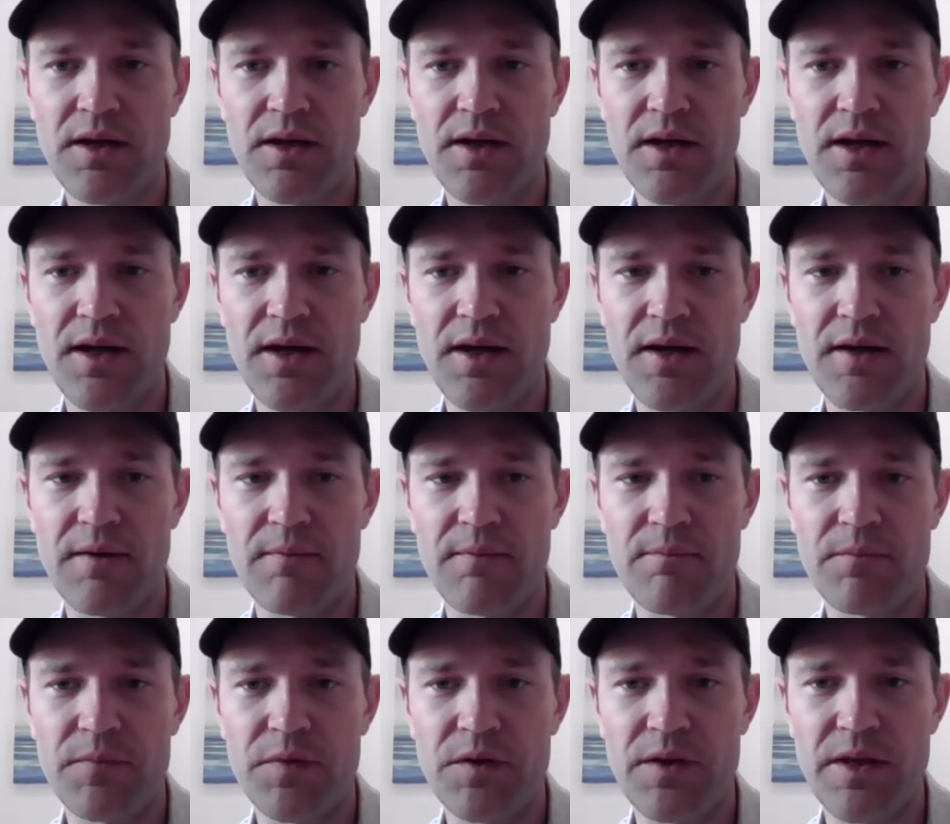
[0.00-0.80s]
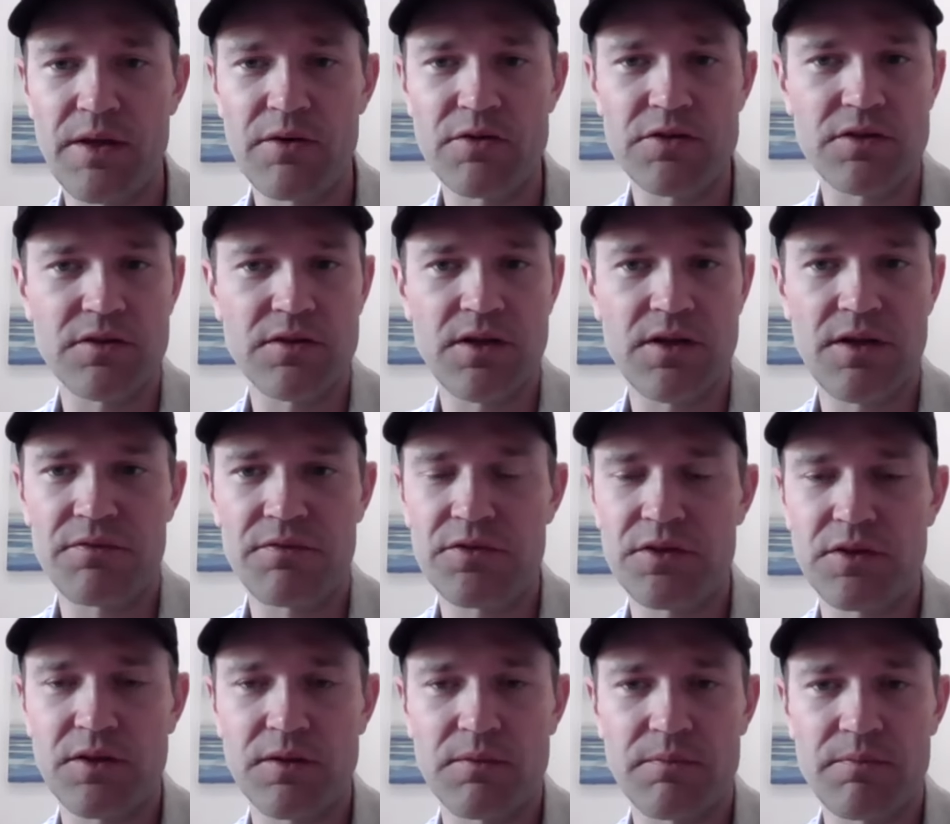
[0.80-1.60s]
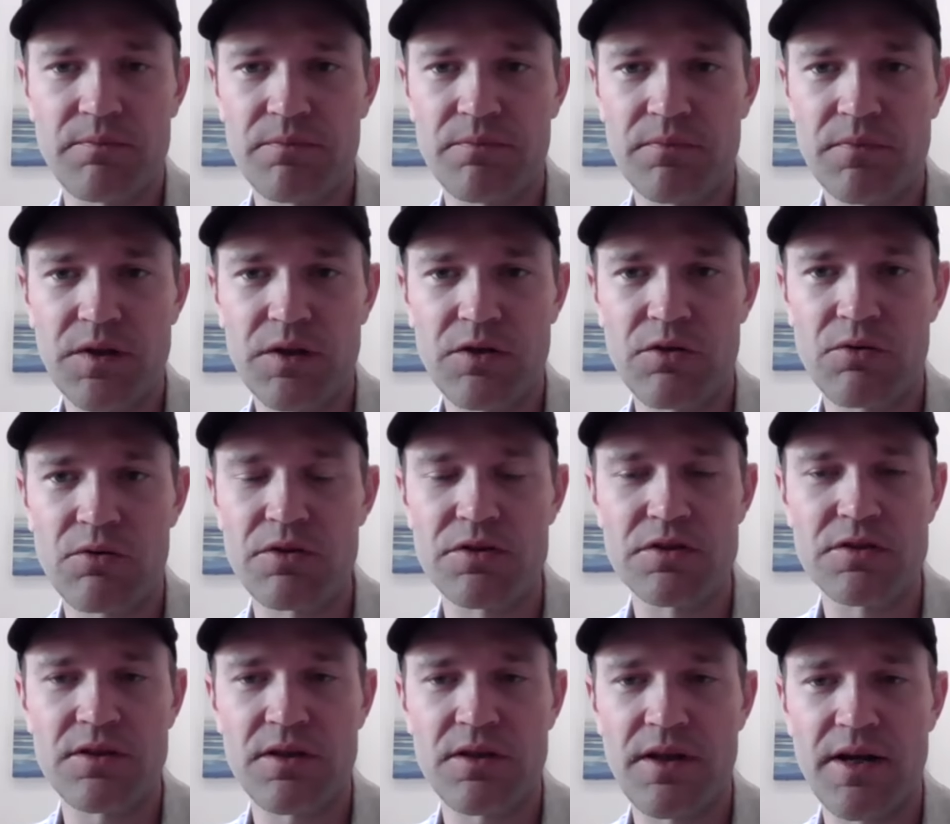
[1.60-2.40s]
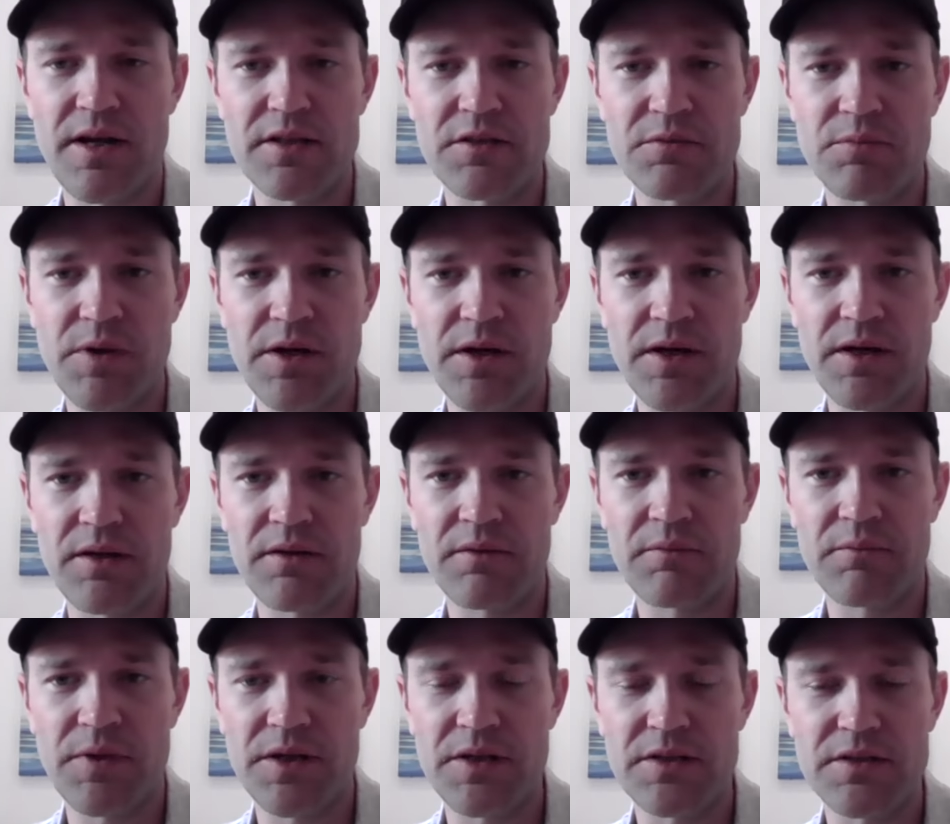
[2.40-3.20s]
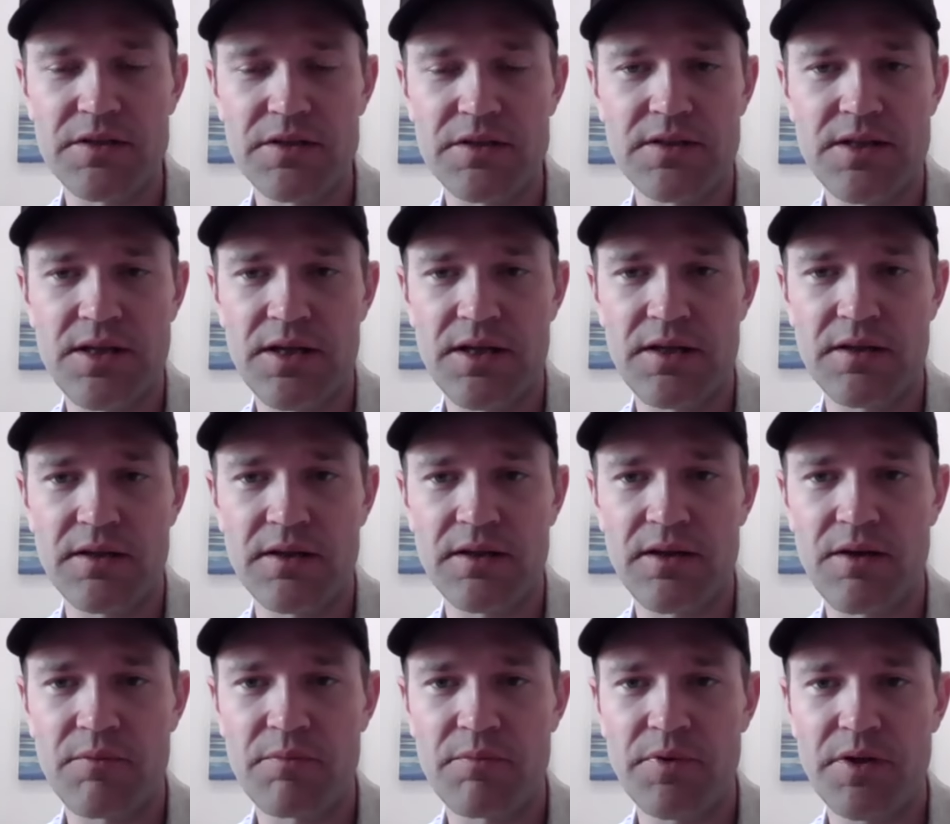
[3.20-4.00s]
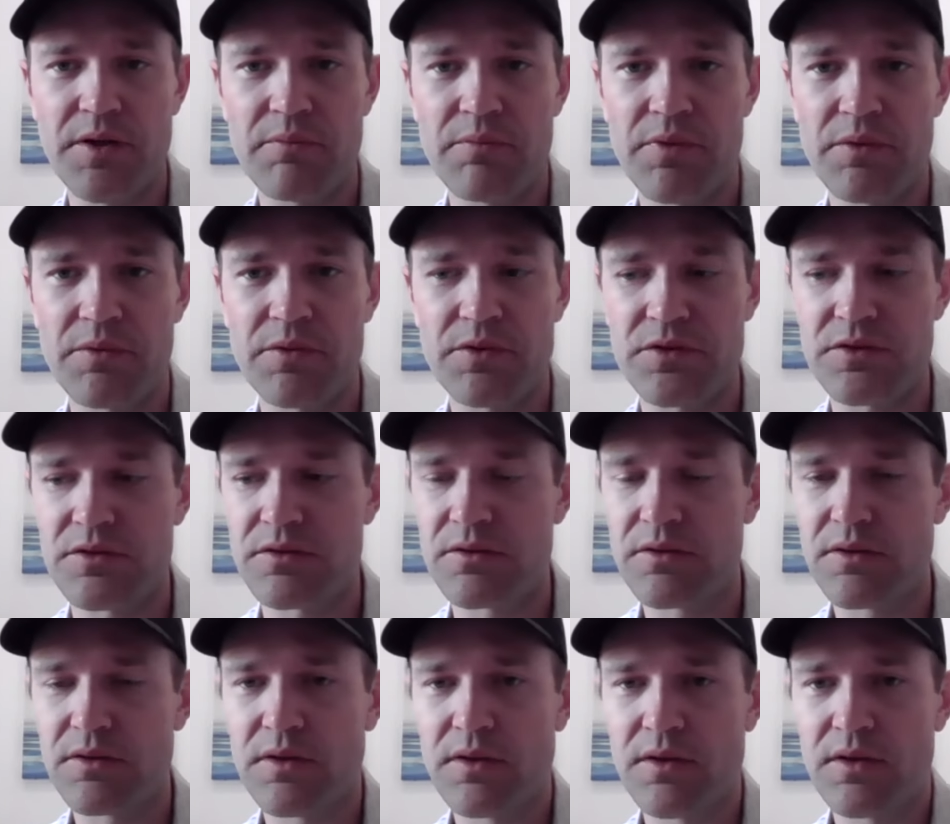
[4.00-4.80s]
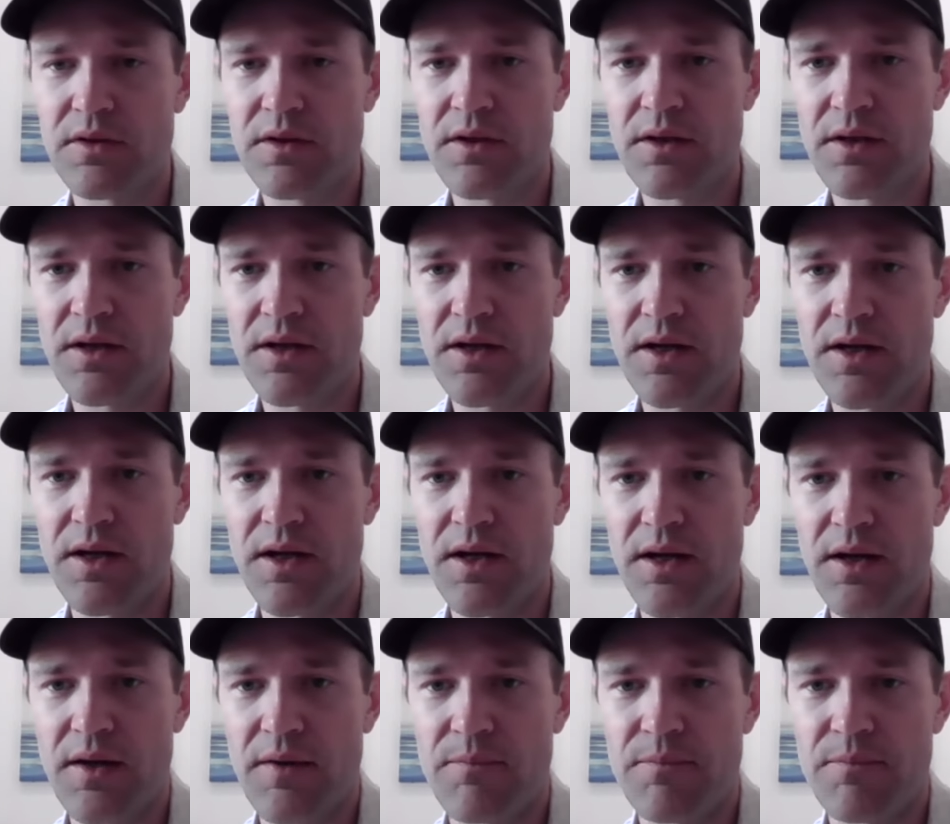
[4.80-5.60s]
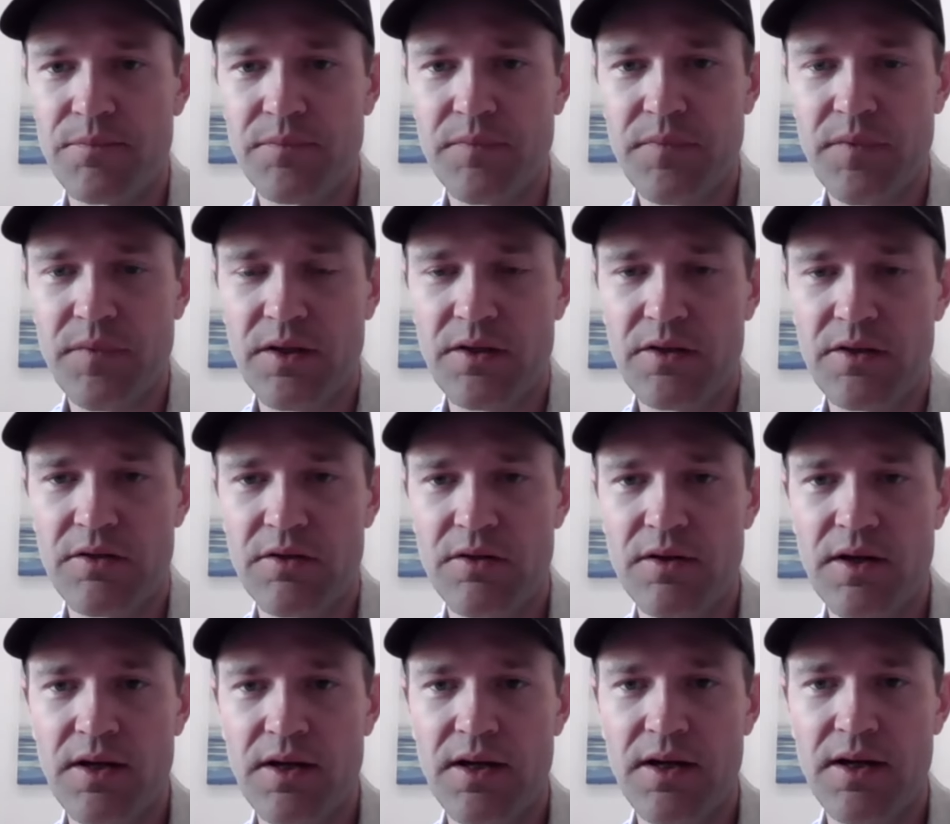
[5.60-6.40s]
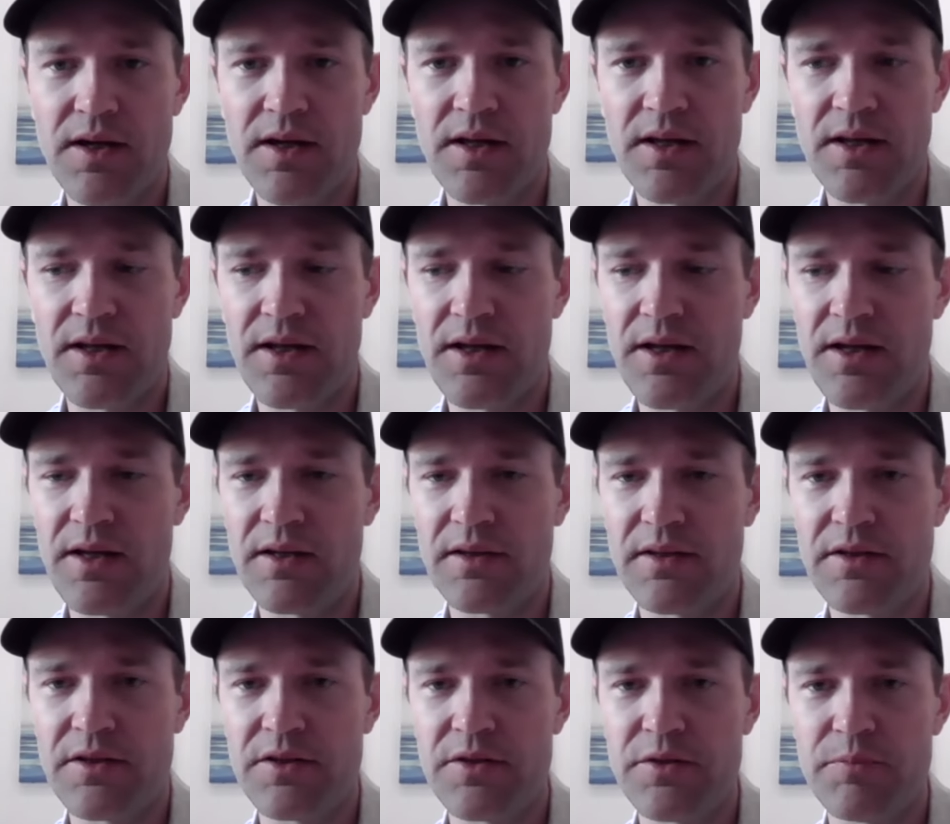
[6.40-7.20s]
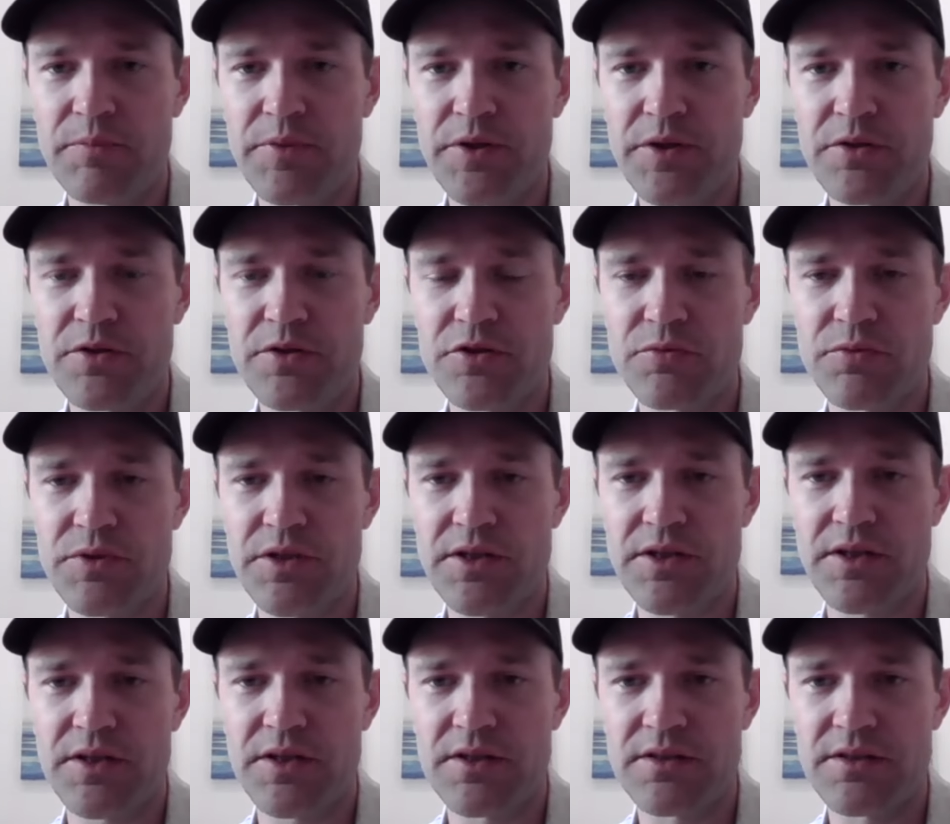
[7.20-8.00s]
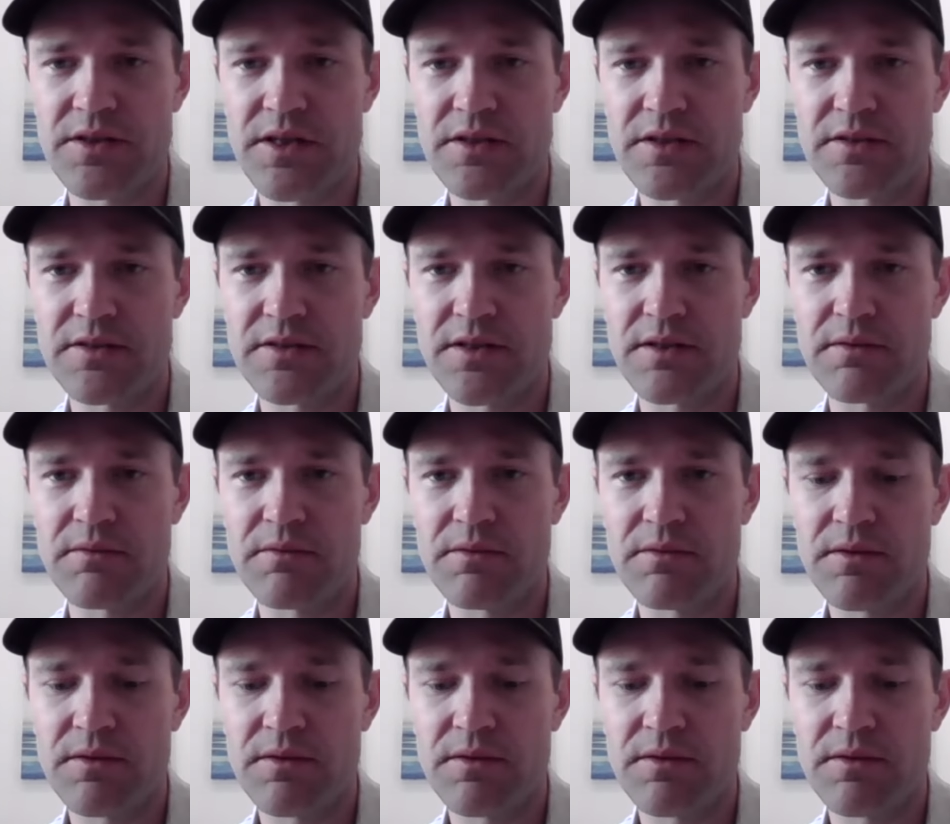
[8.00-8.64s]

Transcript: um, you know, that was enough to crystallize my my stake in the company, but was um, you know a, a, a, little bittersweet in the sense that